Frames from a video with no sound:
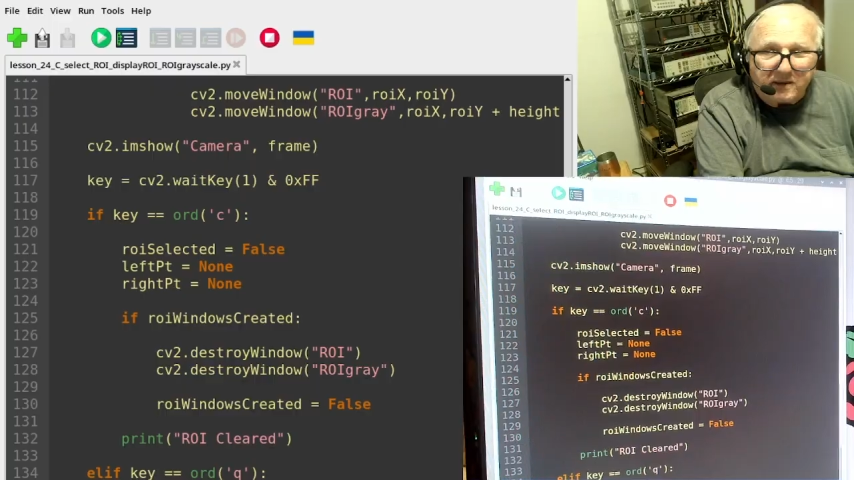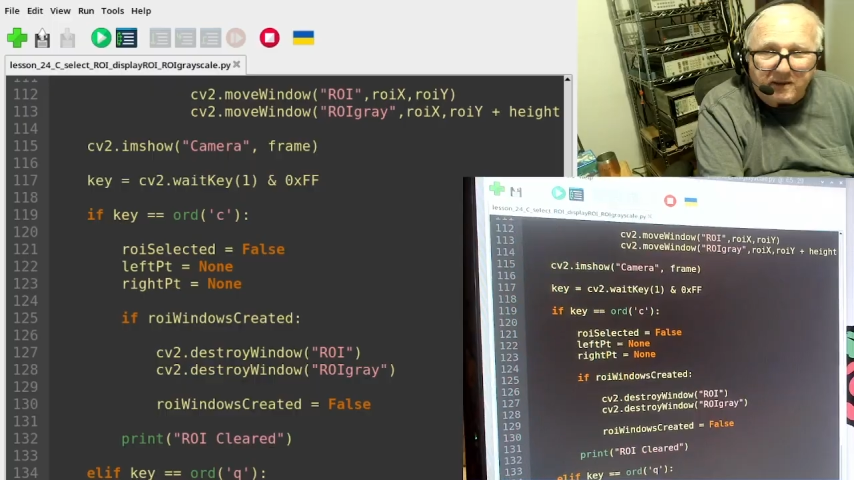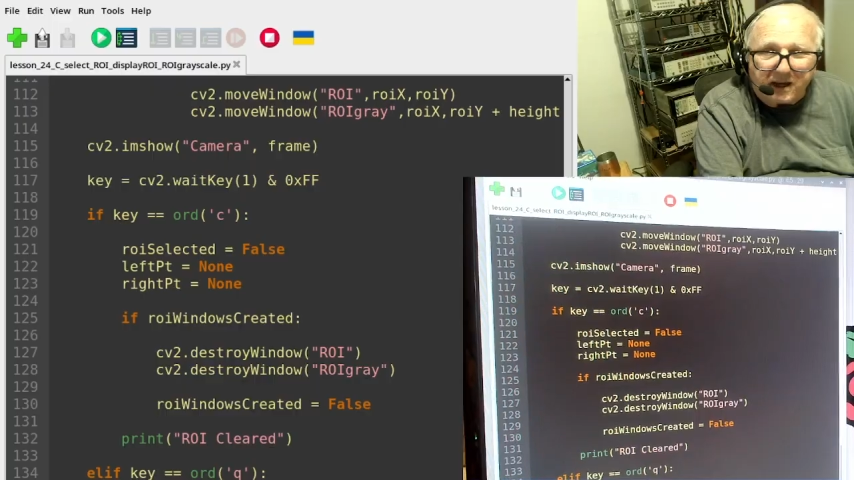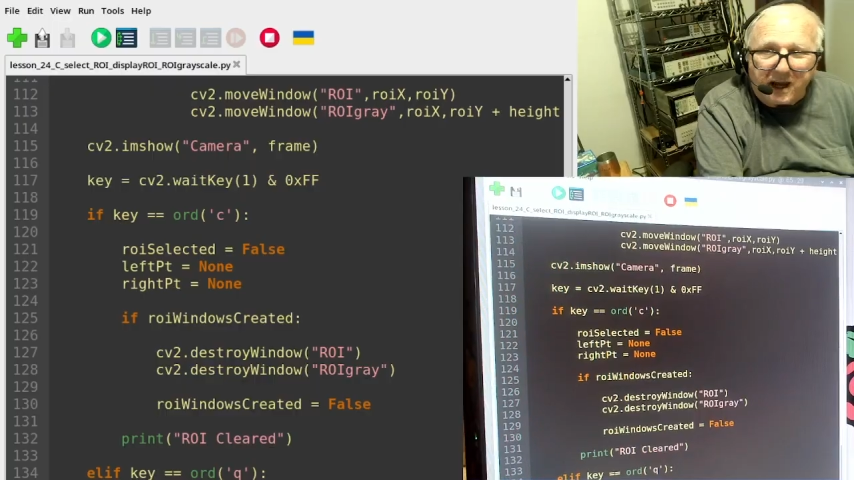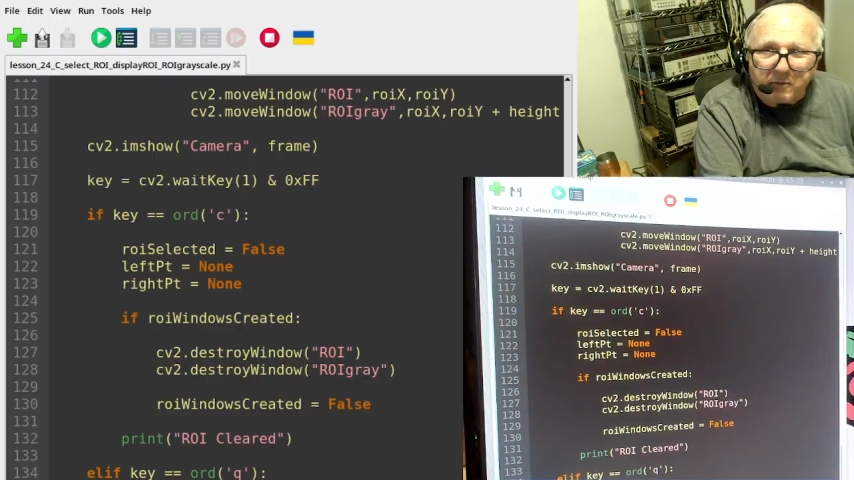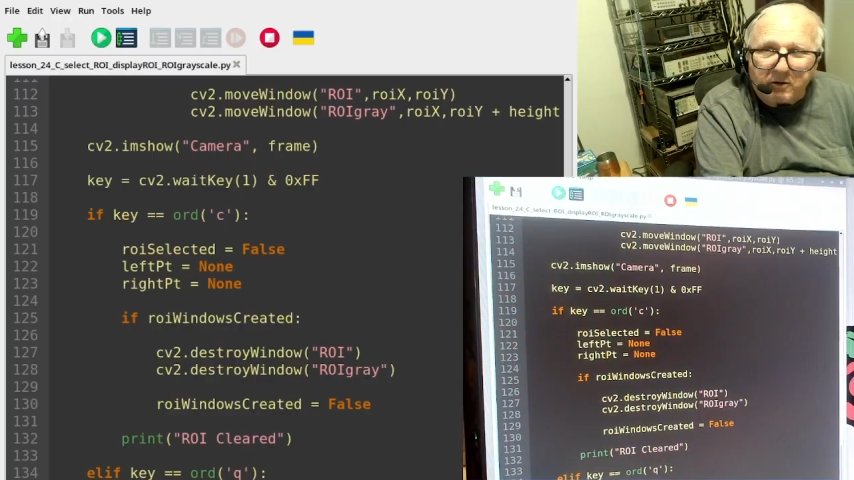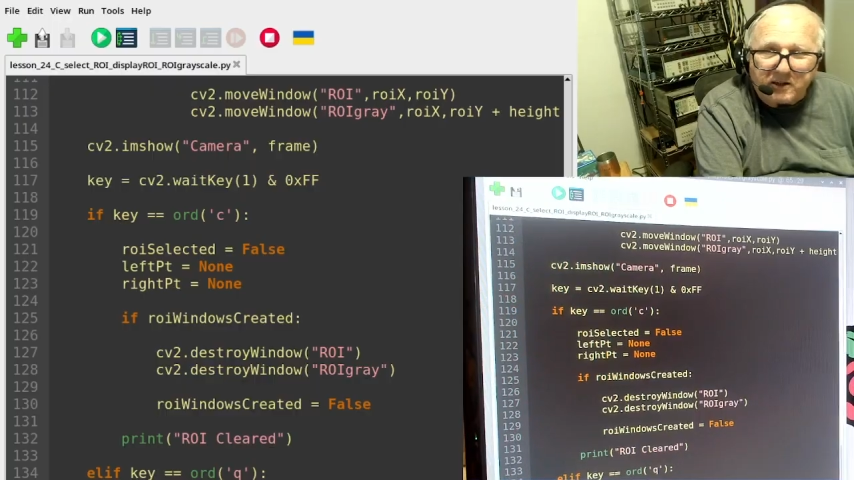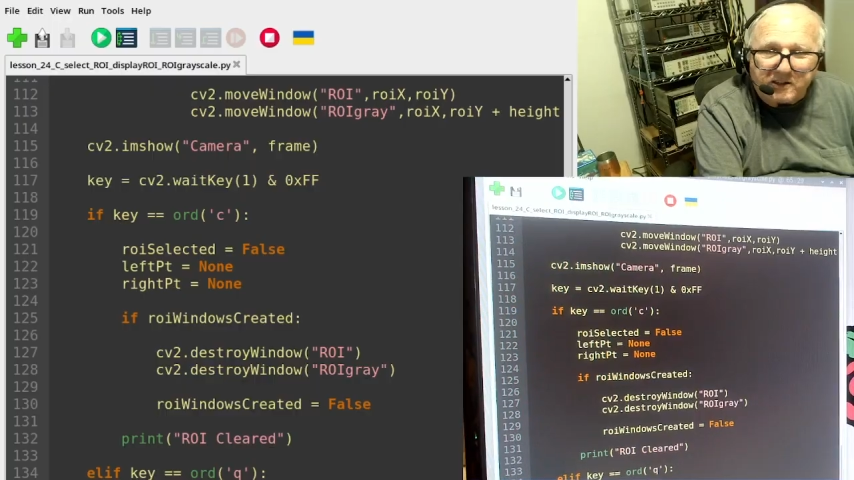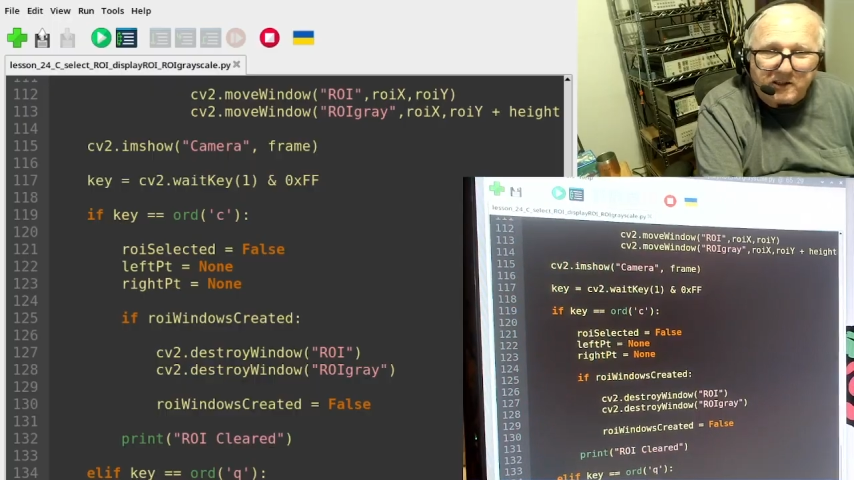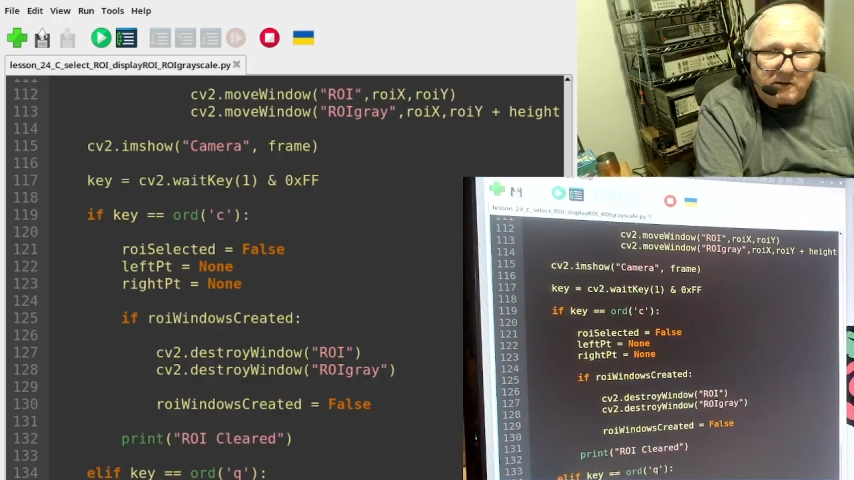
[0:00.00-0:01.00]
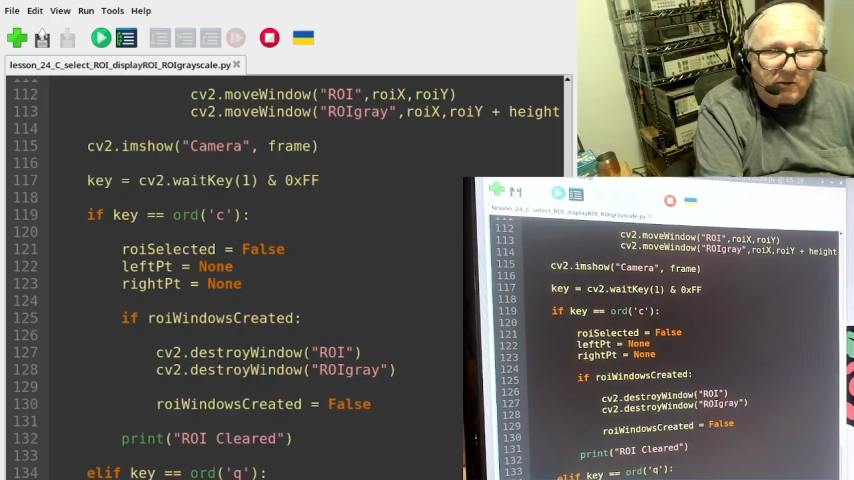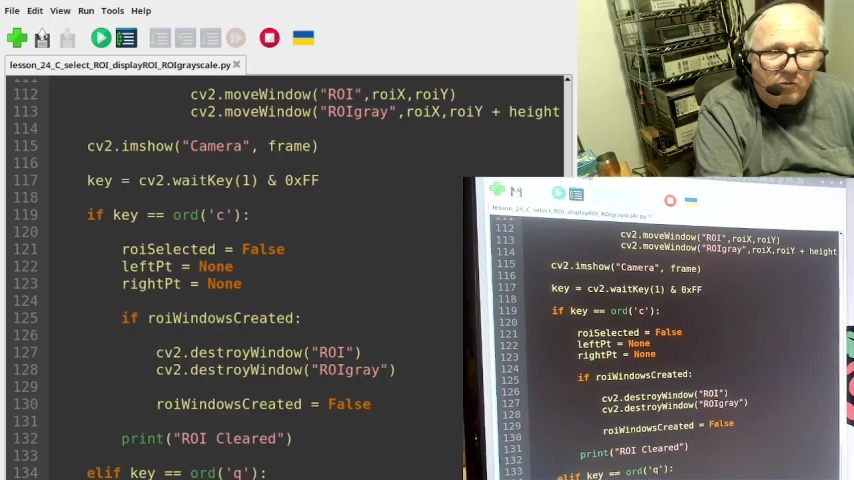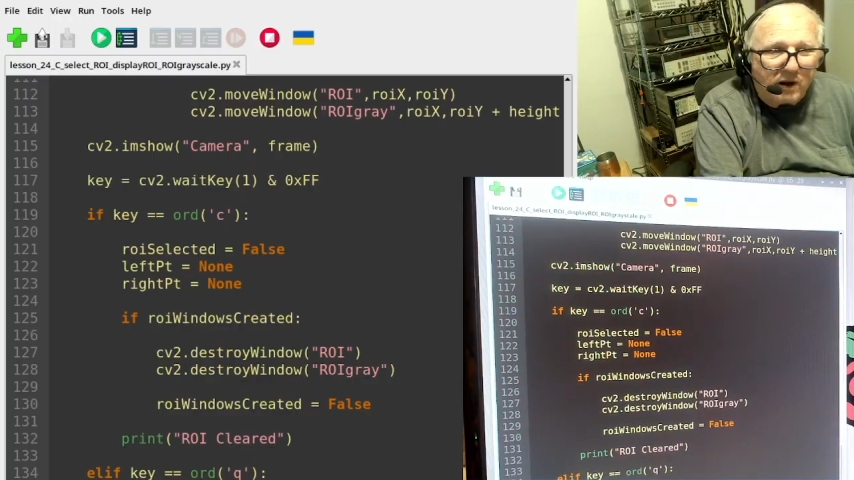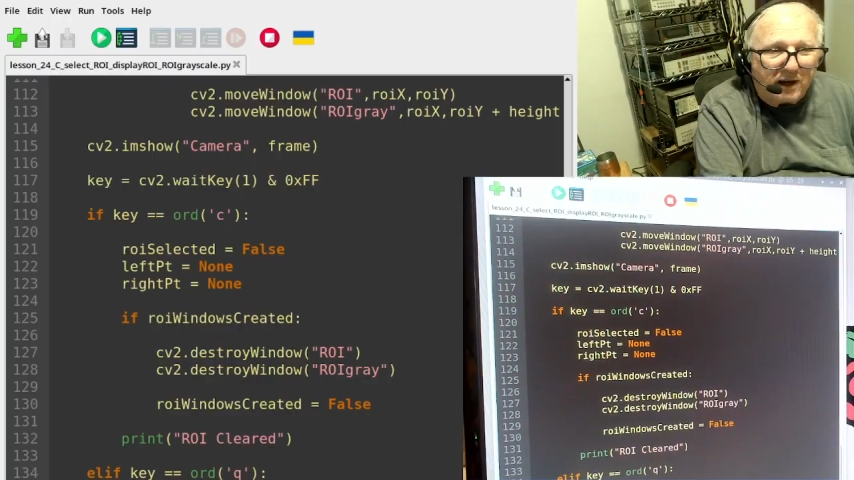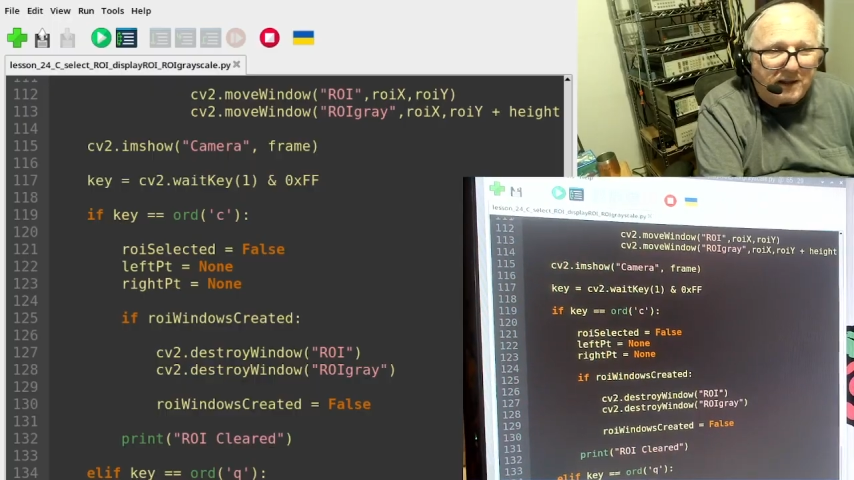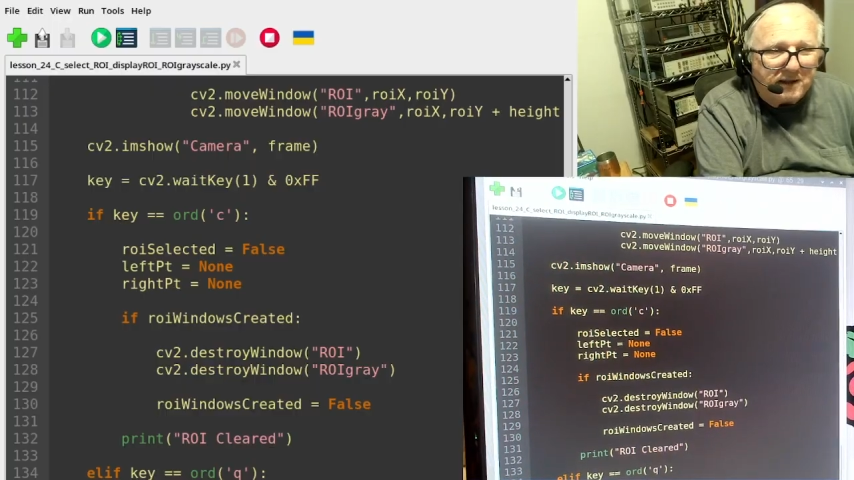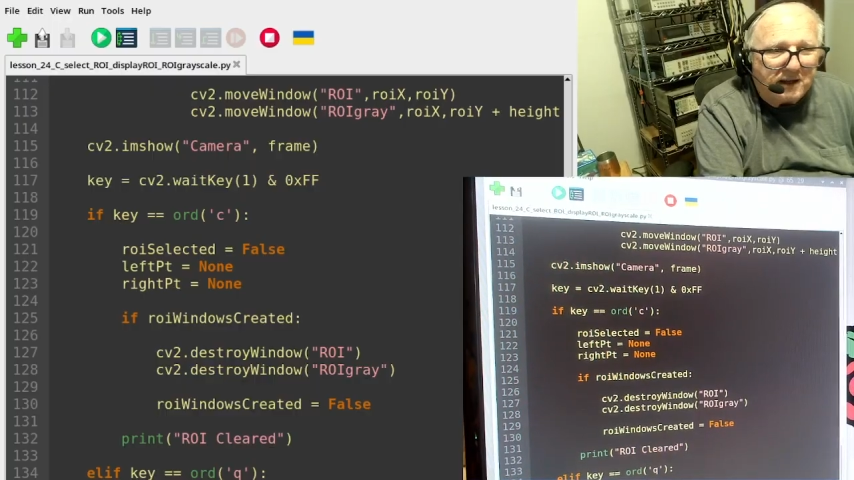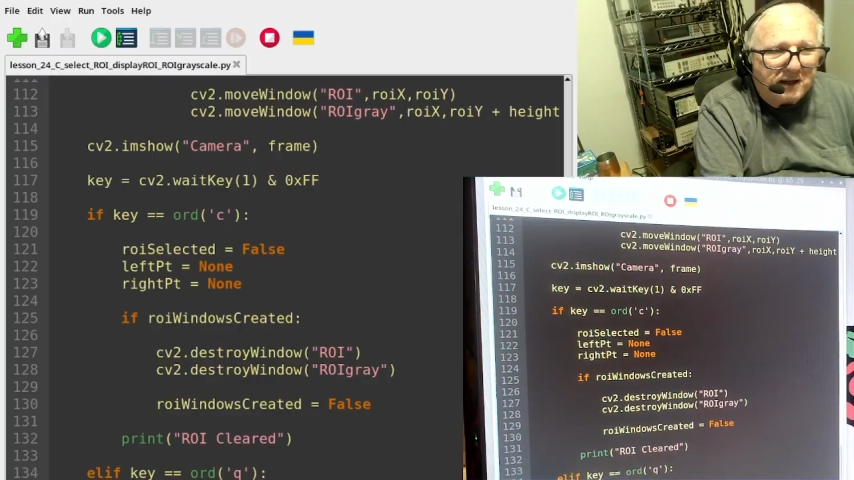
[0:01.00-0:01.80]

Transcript: the camera can still be running.